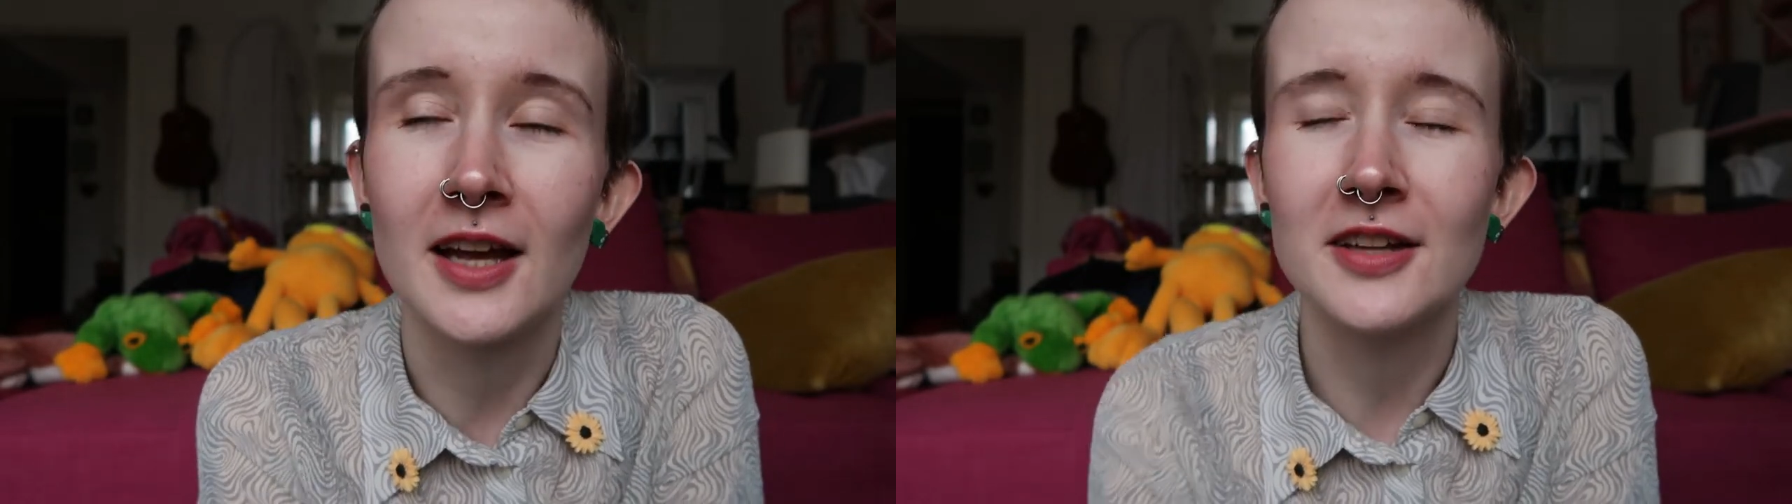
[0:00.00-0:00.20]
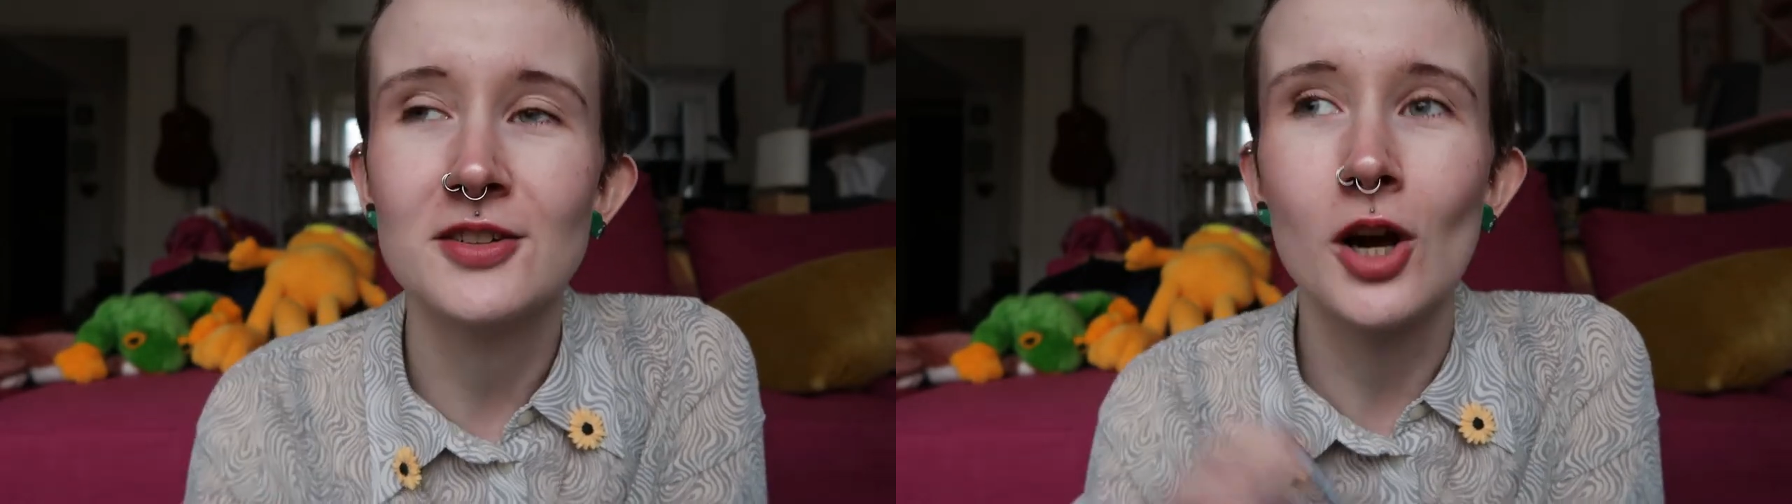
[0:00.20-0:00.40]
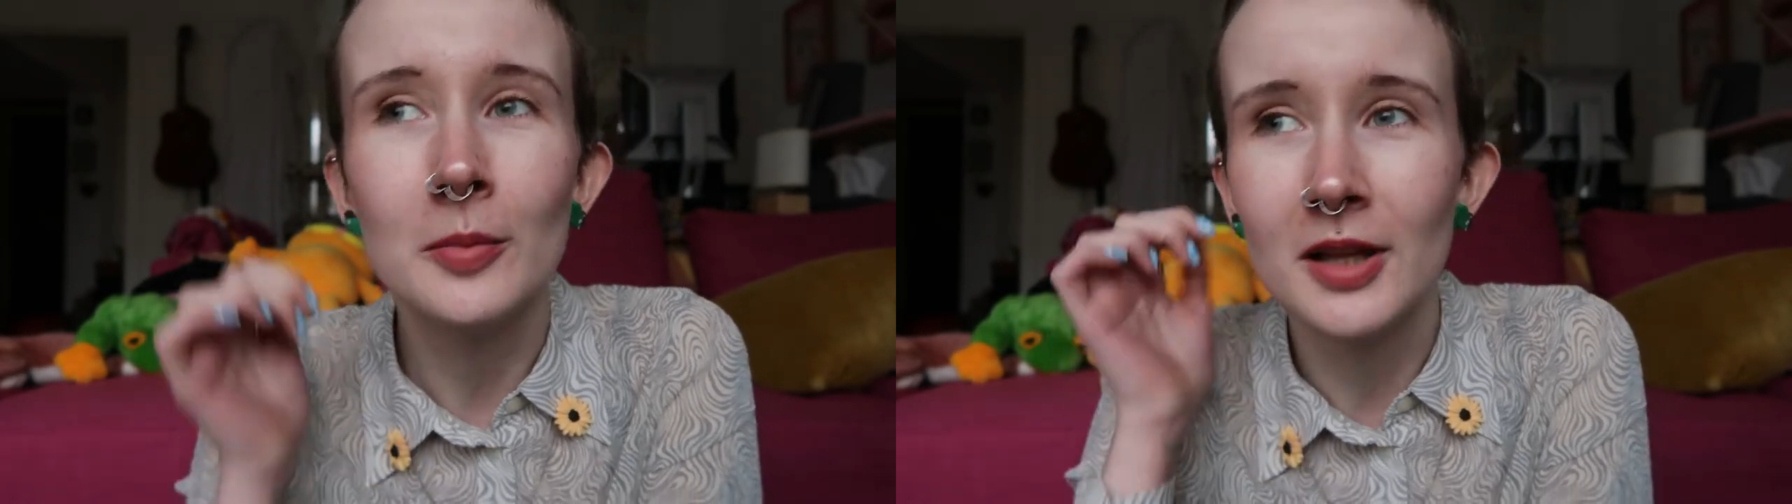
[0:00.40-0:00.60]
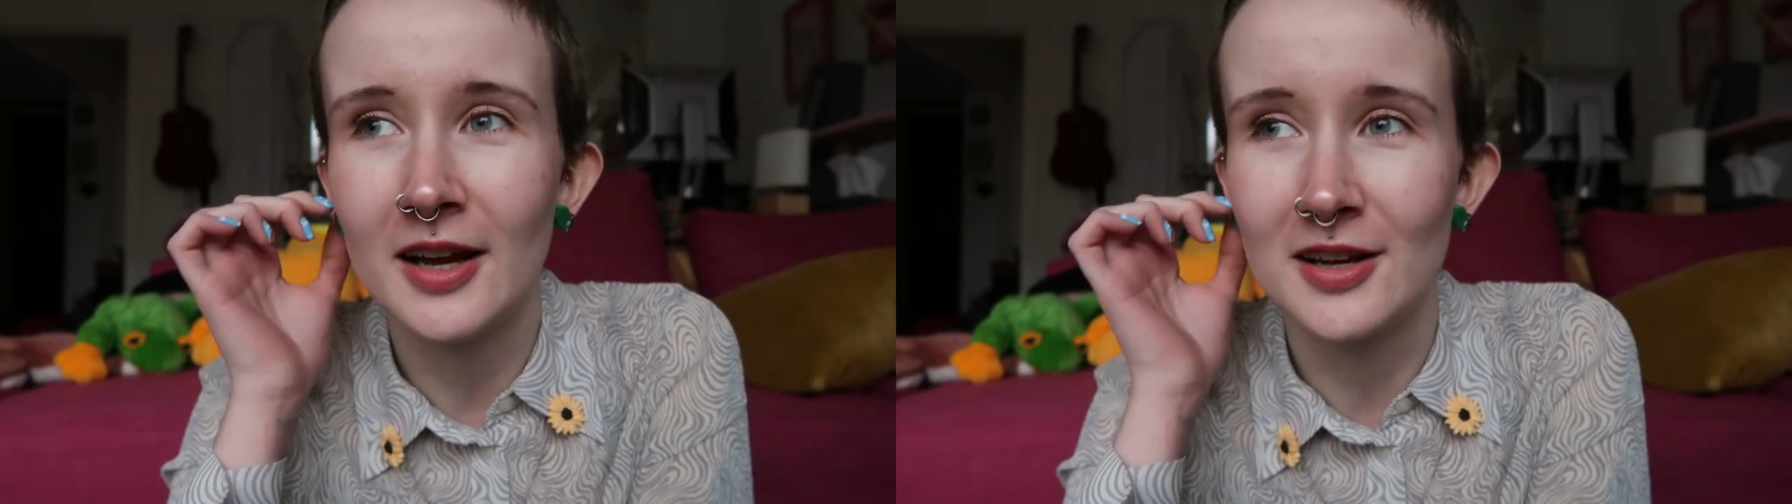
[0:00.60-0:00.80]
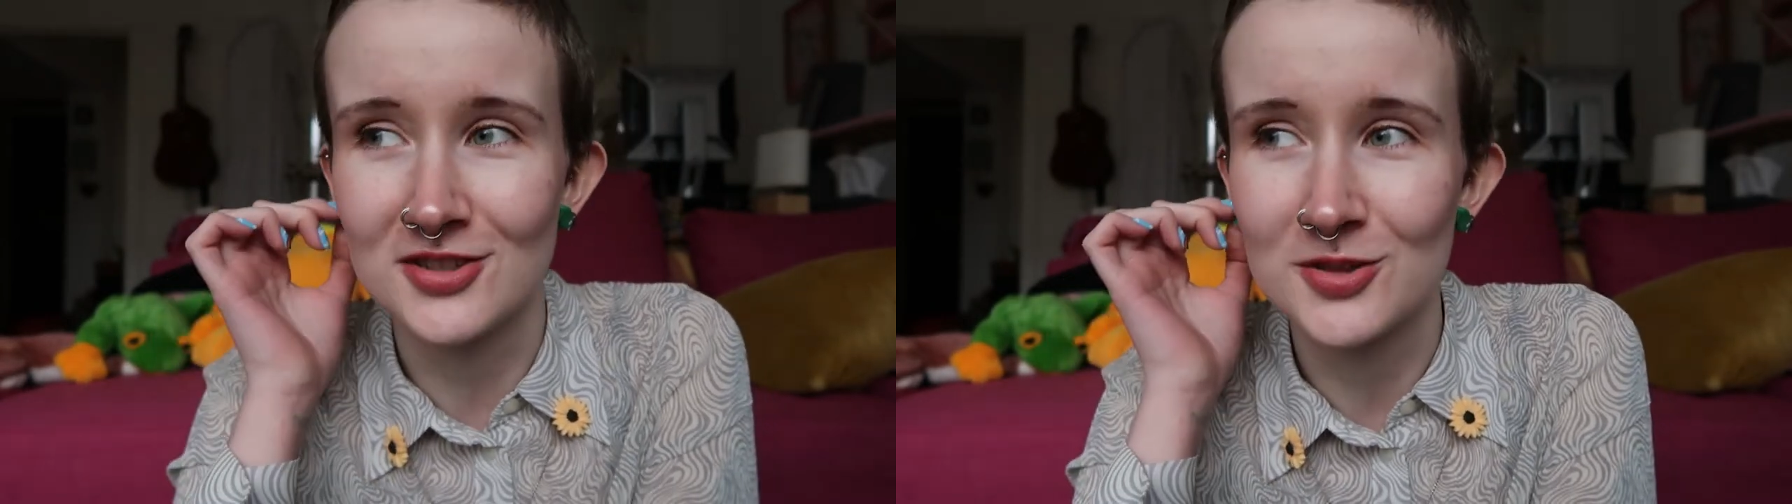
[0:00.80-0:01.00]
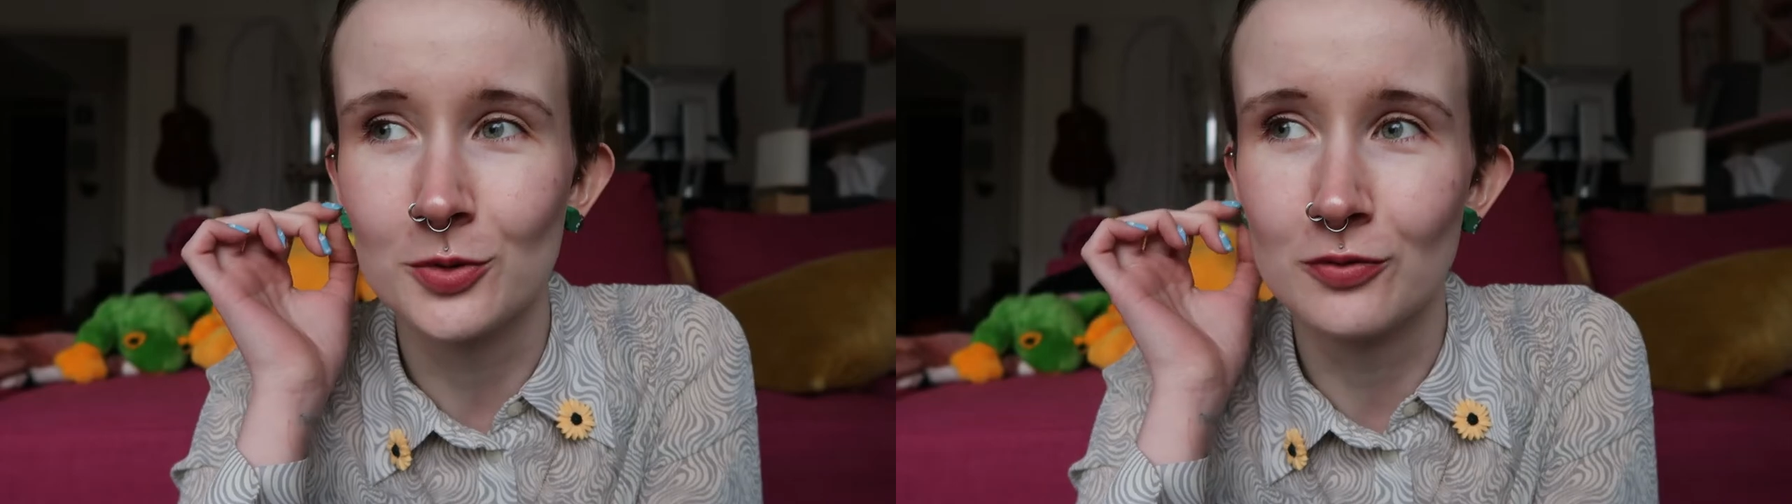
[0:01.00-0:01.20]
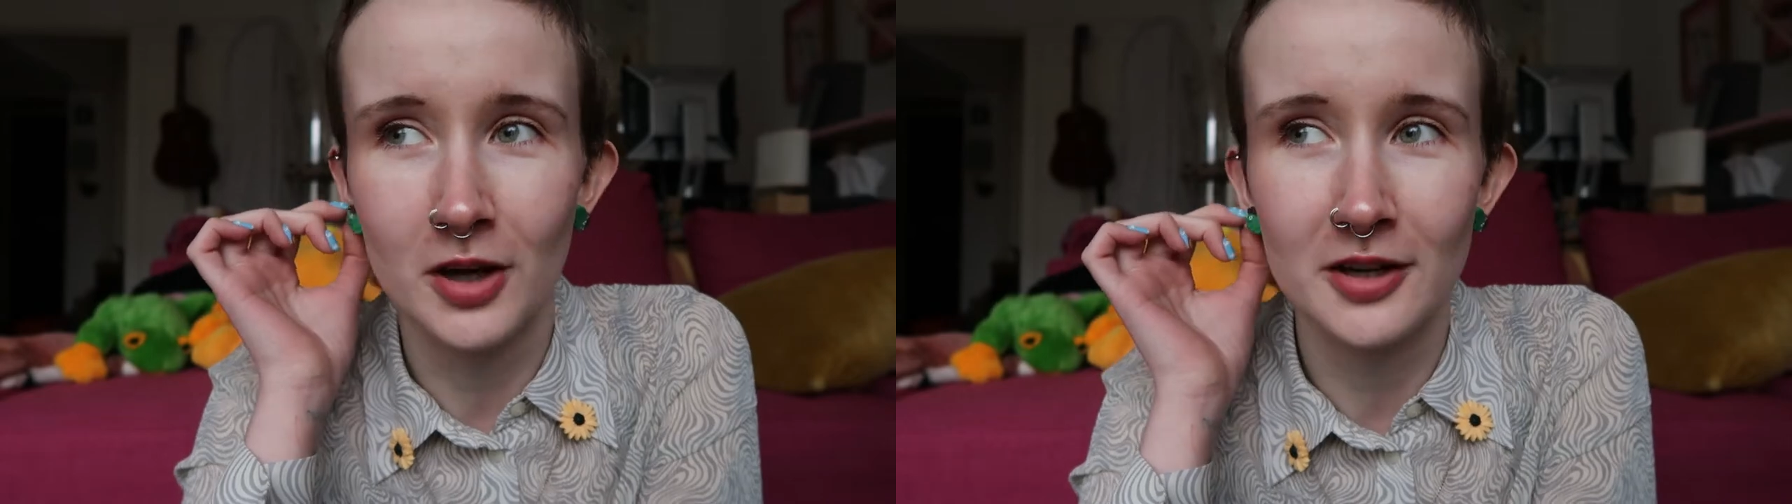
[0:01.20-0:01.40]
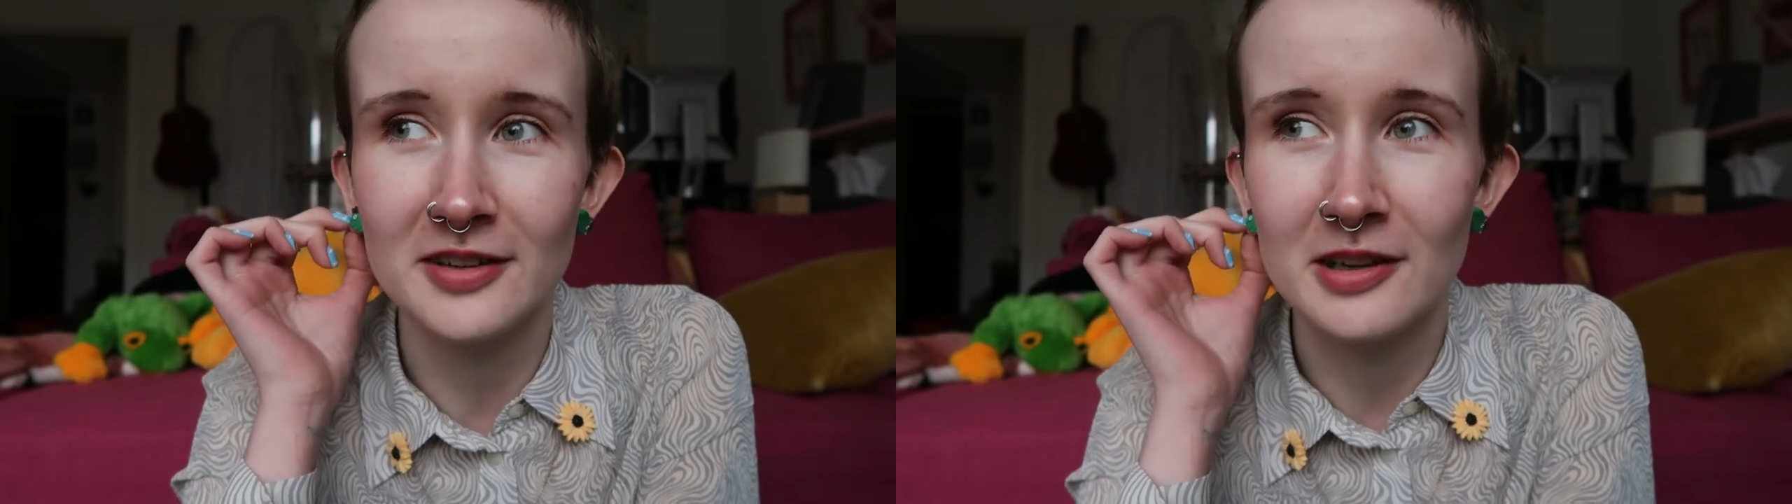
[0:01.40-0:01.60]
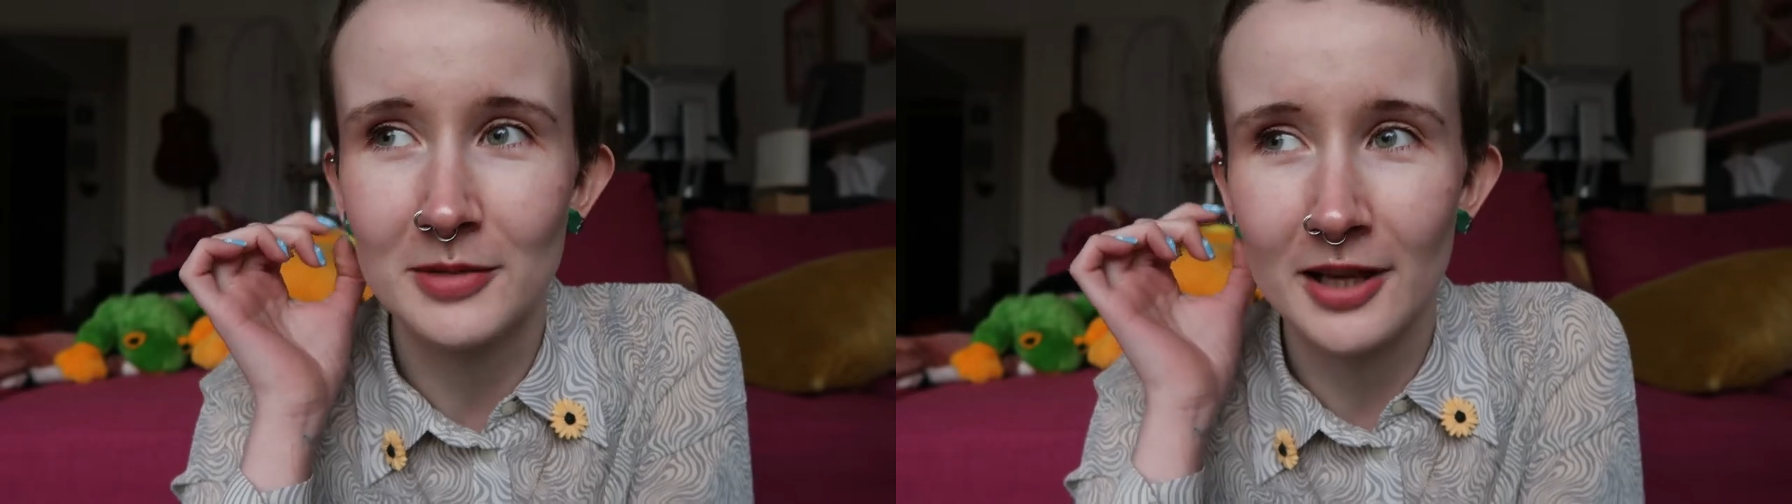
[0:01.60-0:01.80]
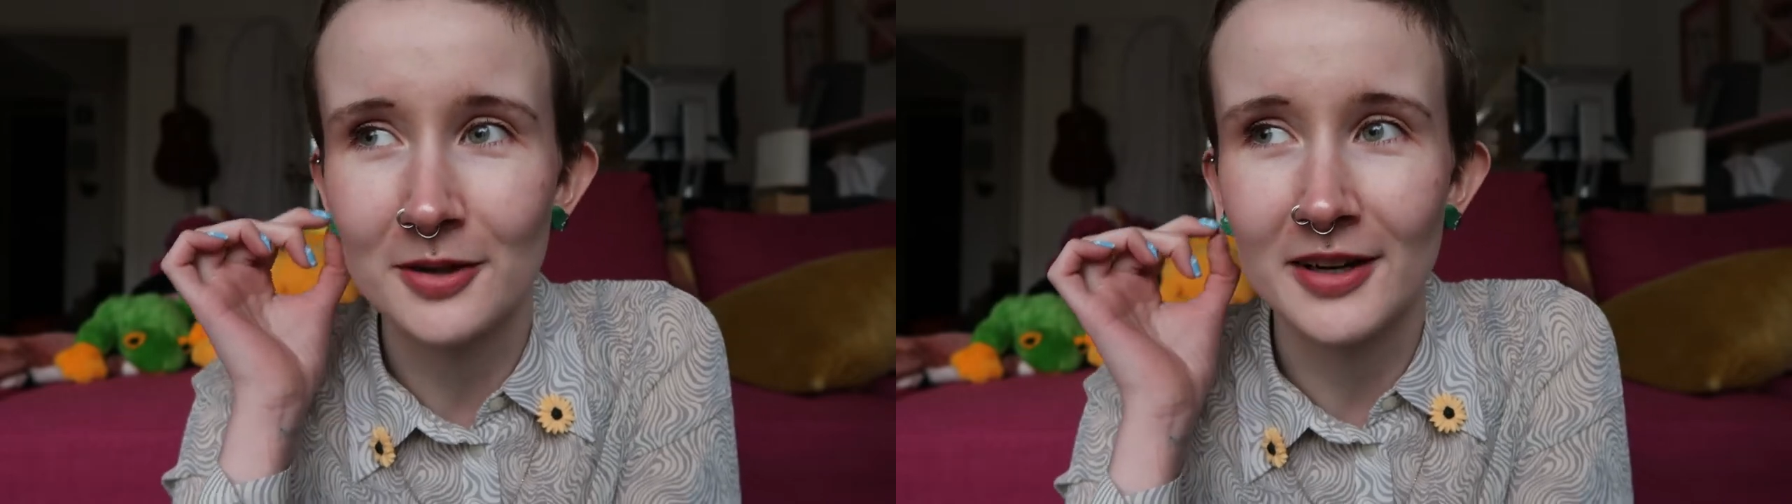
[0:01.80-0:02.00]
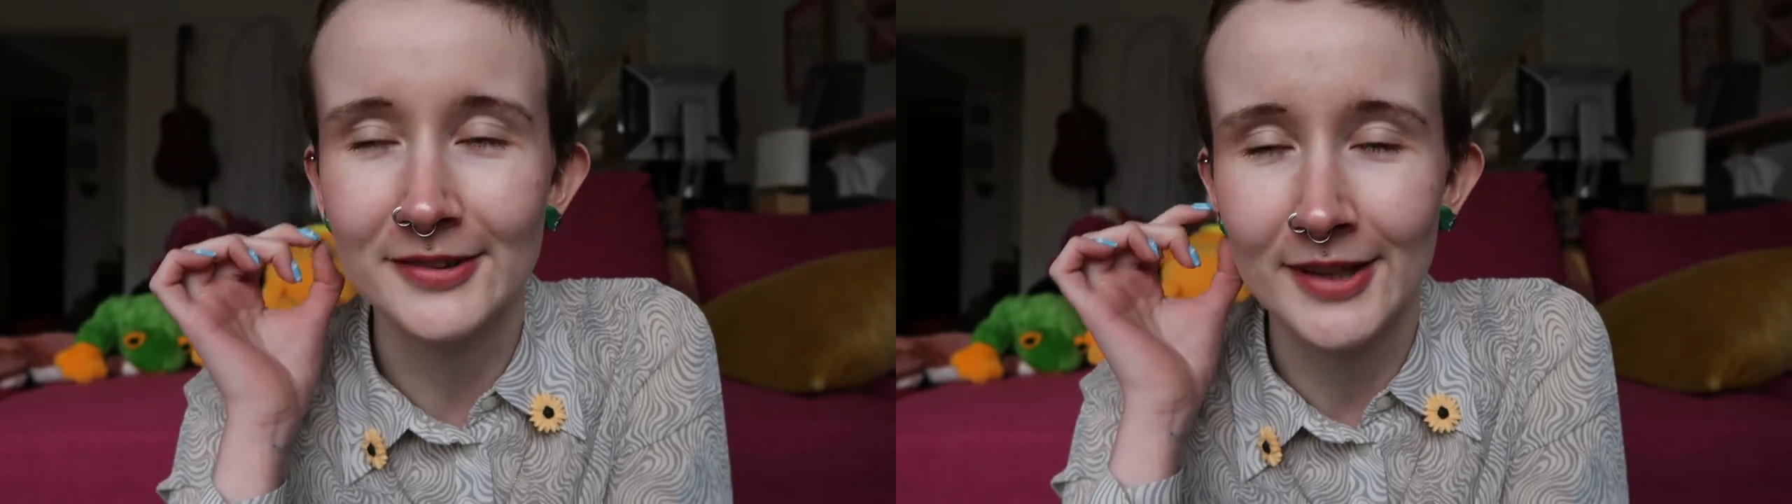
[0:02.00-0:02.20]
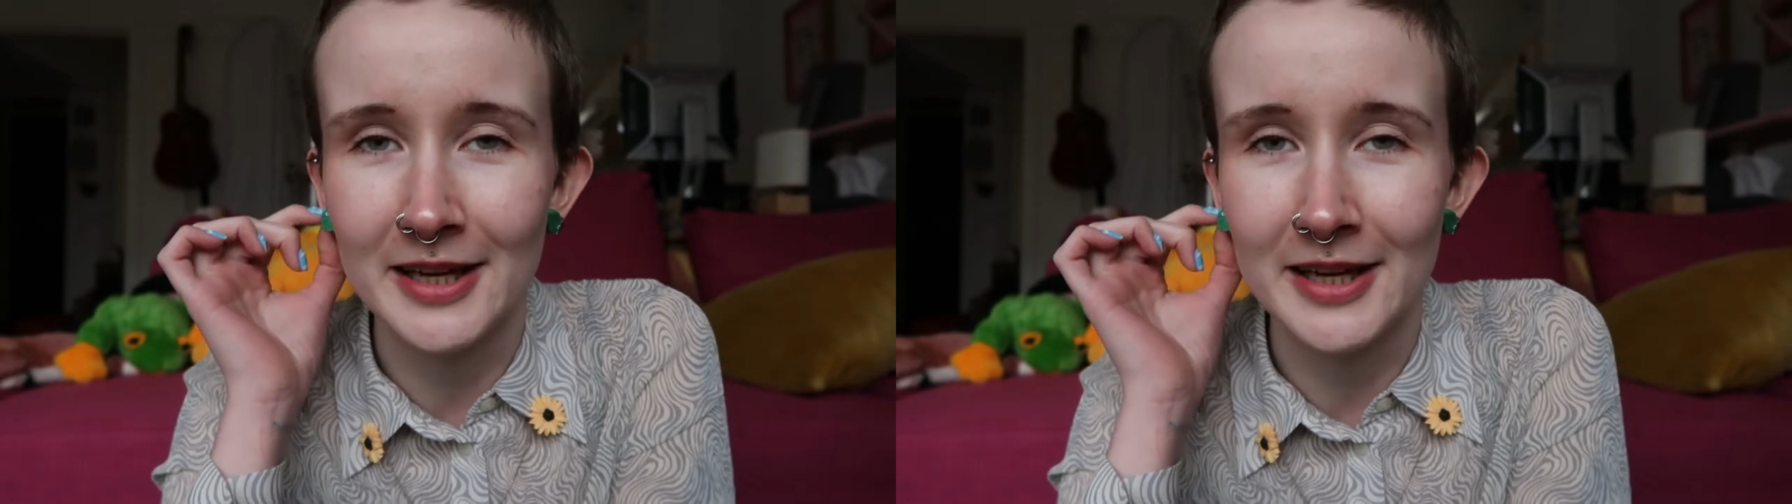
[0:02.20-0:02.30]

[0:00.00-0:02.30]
Like normally I just will run and I'm like wearing